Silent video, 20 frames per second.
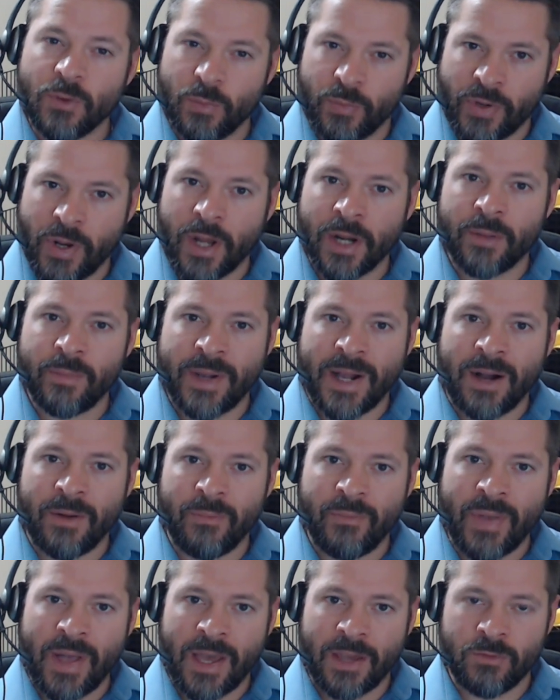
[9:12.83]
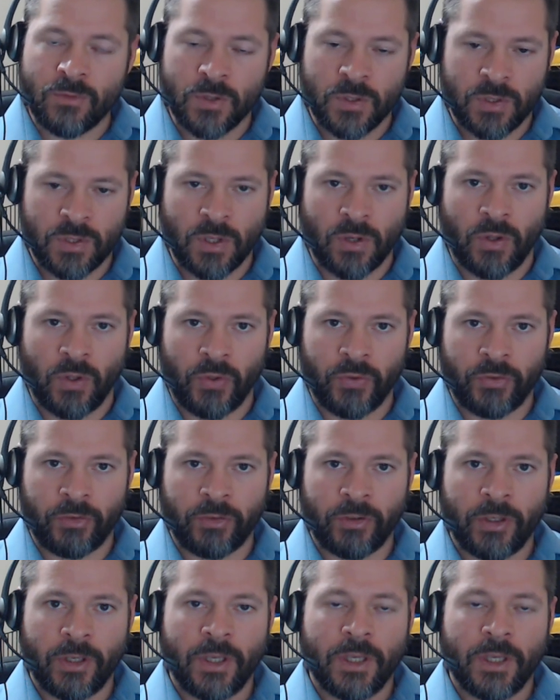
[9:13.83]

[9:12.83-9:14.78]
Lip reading: brought about bad results,